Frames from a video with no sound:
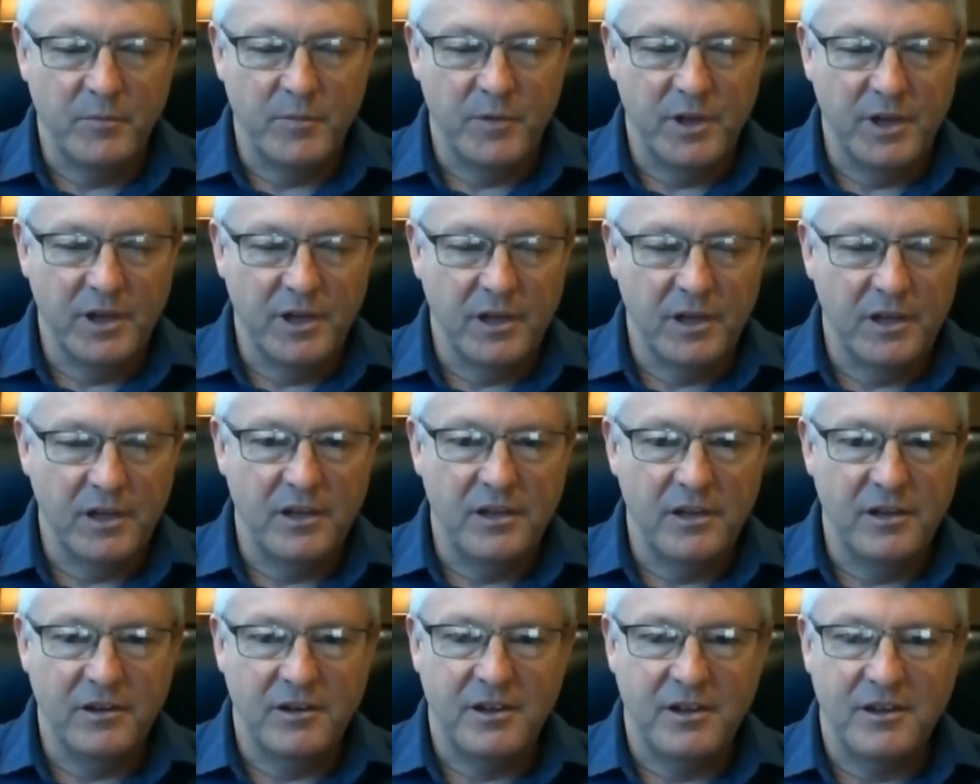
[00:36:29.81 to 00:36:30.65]

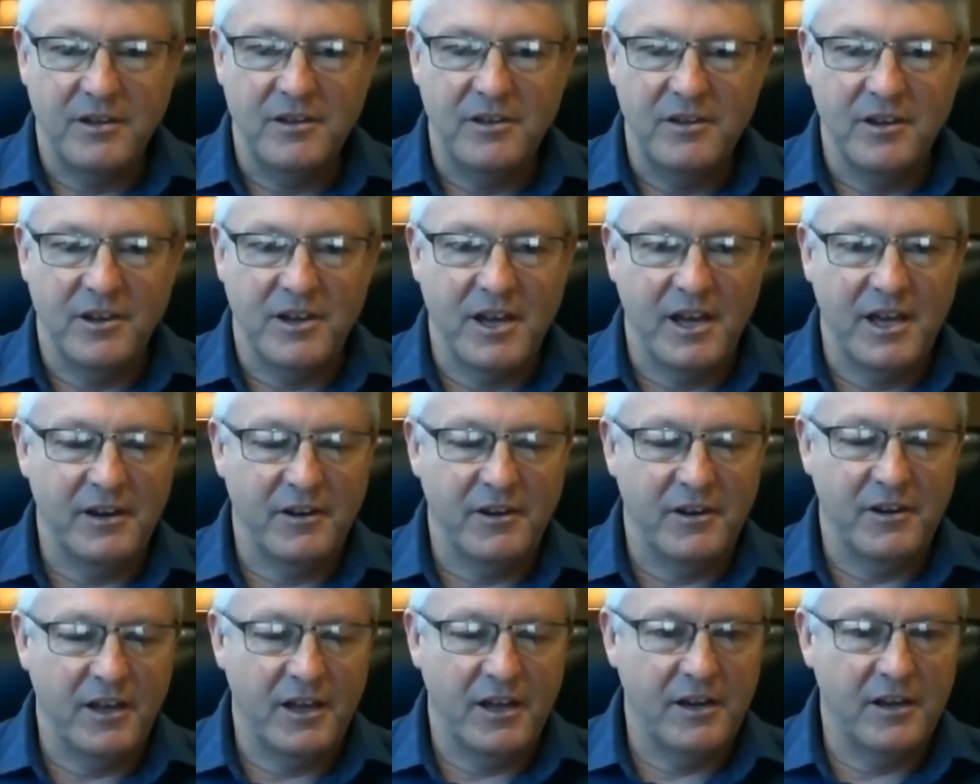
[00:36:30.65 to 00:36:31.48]
you kind
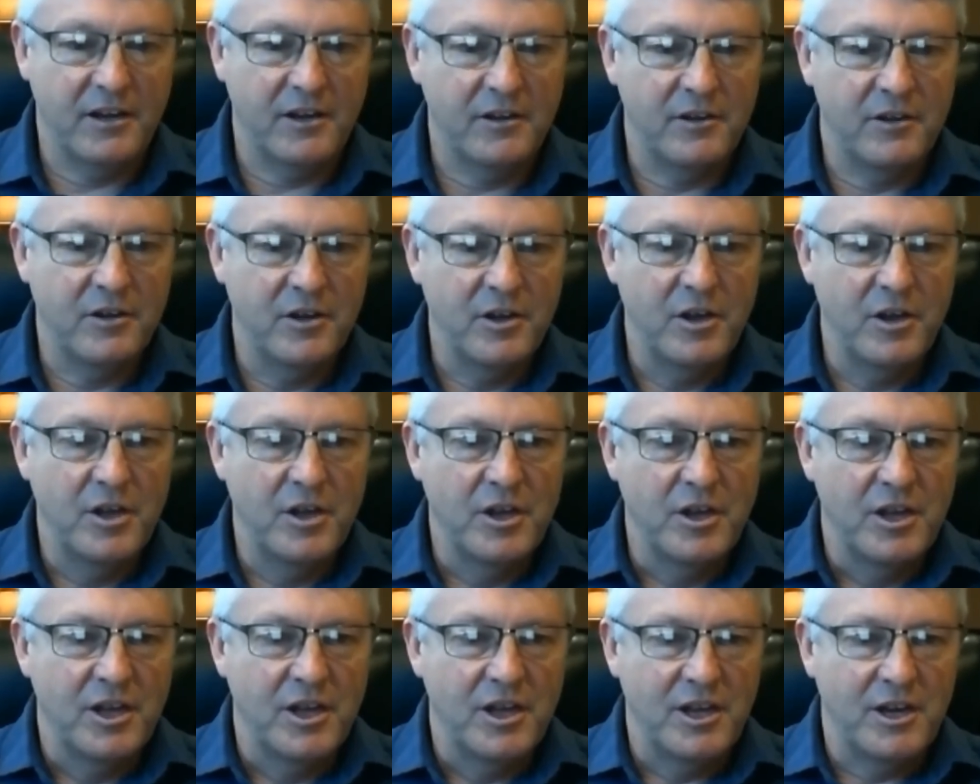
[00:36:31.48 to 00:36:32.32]
of gotta
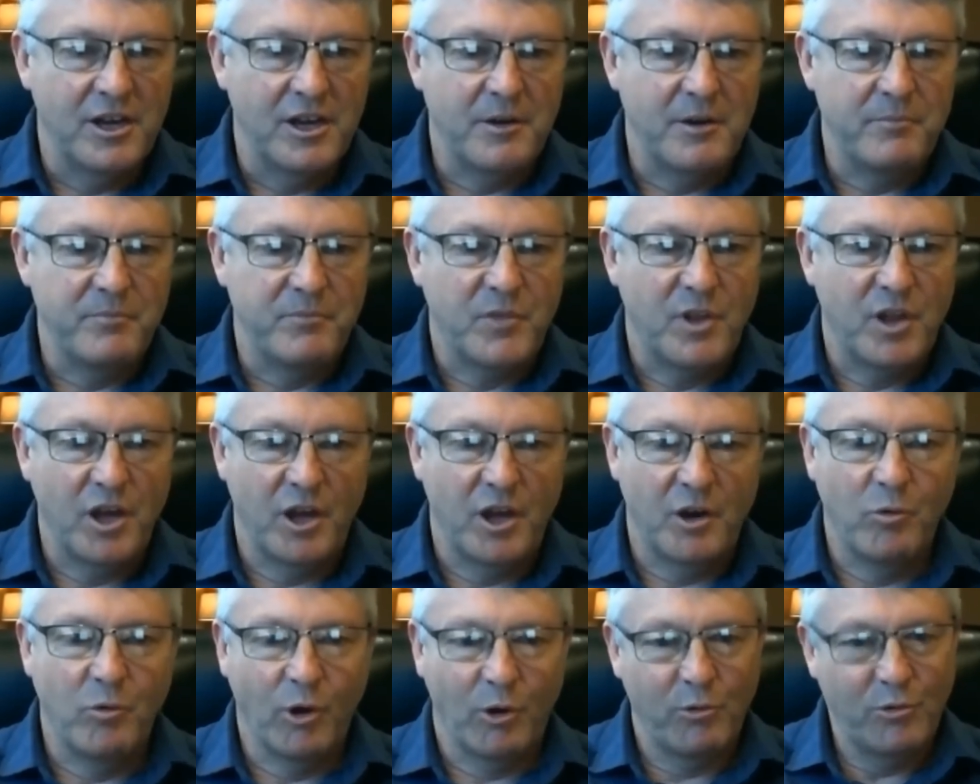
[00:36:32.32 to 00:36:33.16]

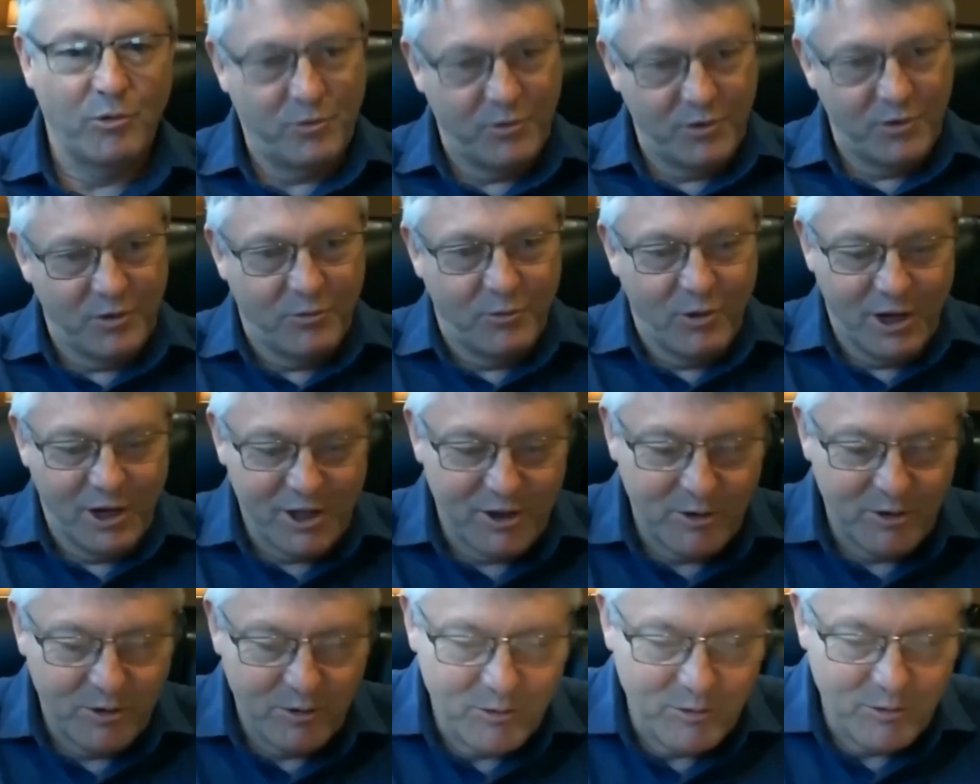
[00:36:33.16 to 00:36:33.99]
work with what
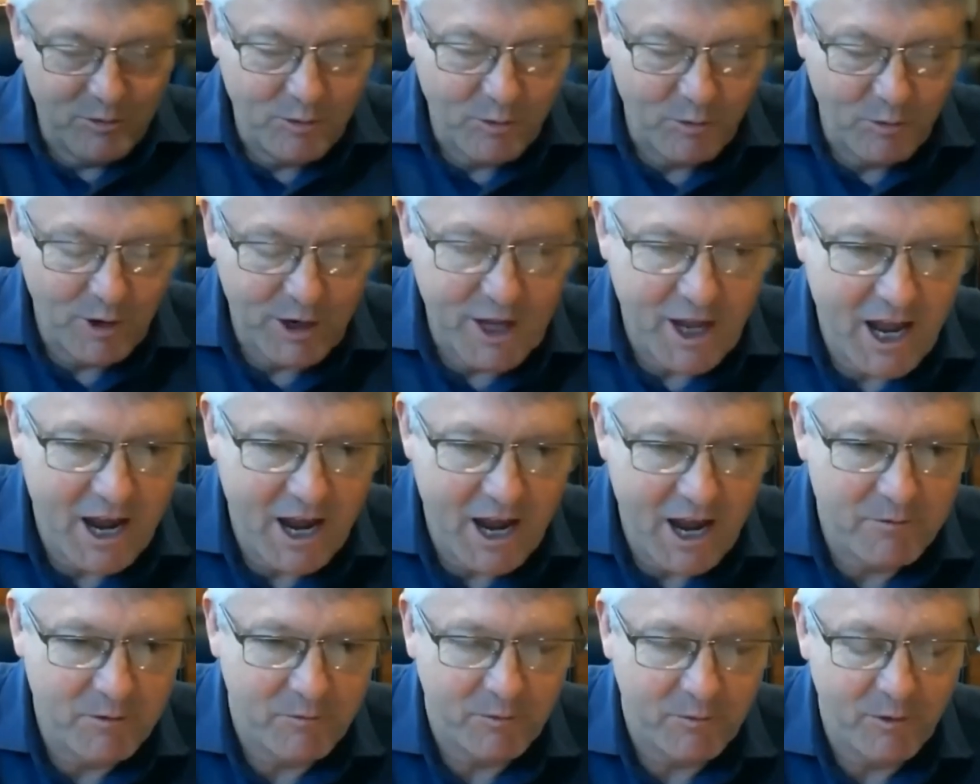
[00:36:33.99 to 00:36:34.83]
you
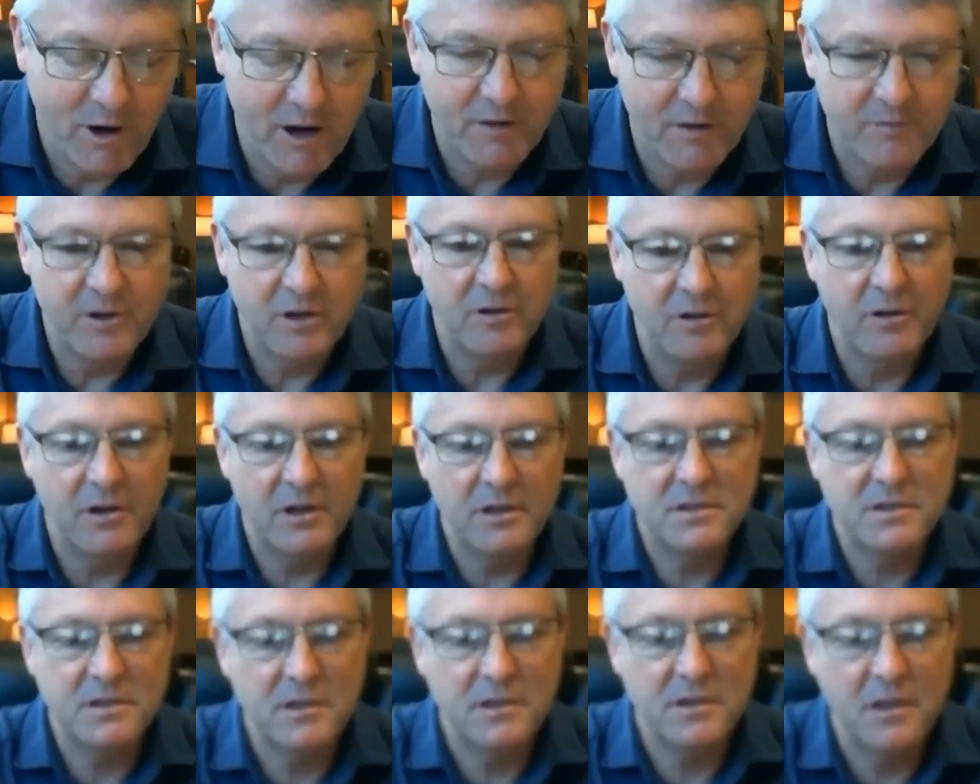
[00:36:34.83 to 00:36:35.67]
have in front of you.
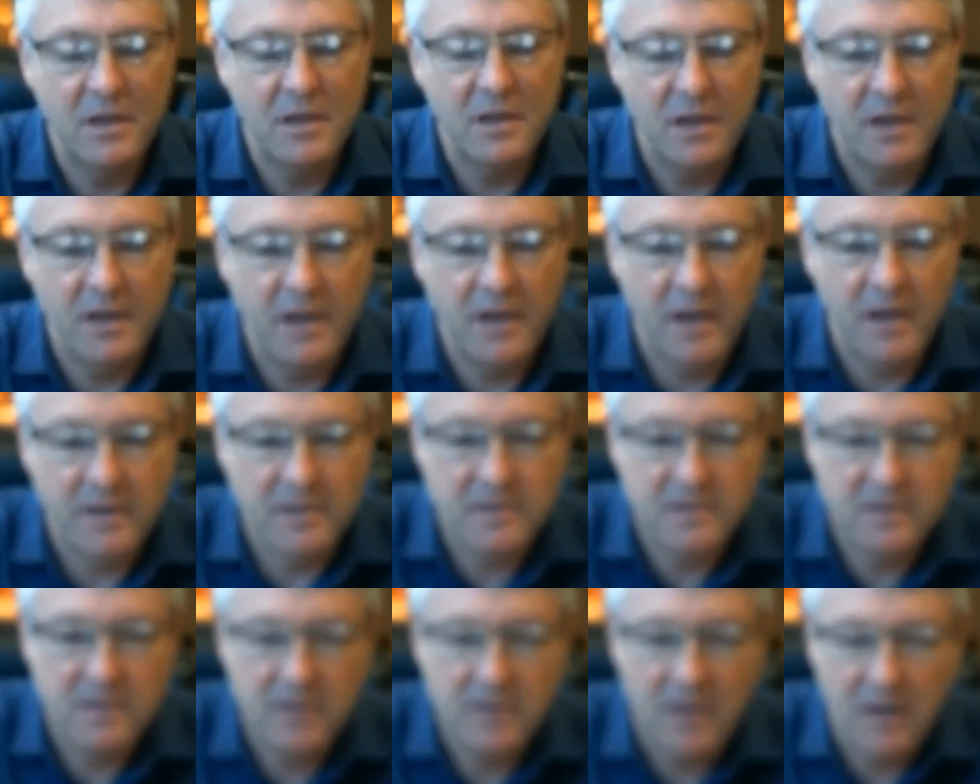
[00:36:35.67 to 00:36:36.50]
I
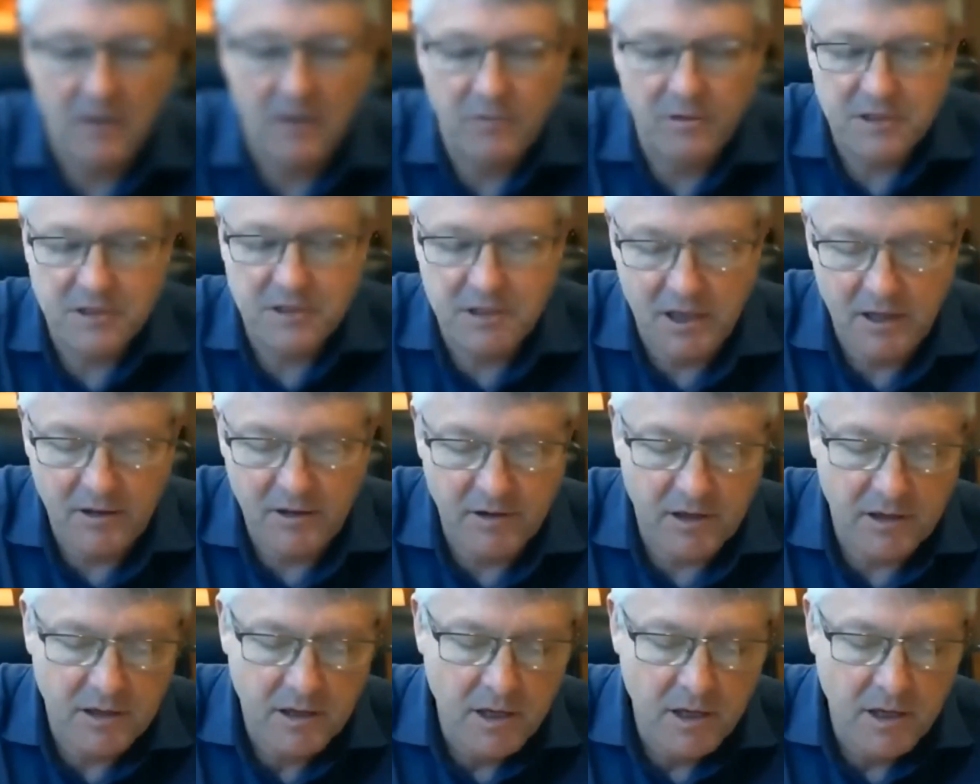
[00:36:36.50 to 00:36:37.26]
would say that